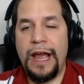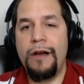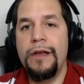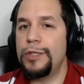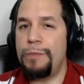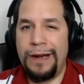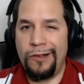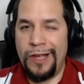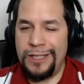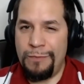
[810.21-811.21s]
Now, Japan
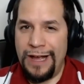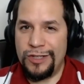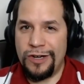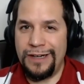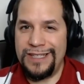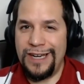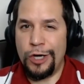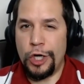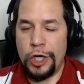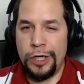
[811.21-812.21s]
Airlines miles aren't easy
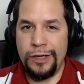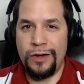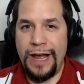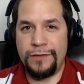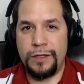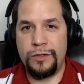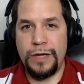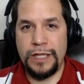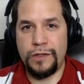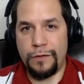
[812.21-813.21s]
to earn. You'd have to
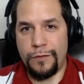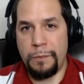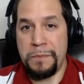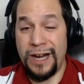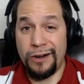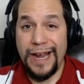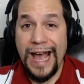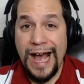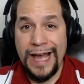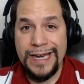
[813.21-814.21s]
transfer from
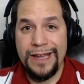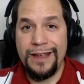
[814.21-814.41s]
Marriott,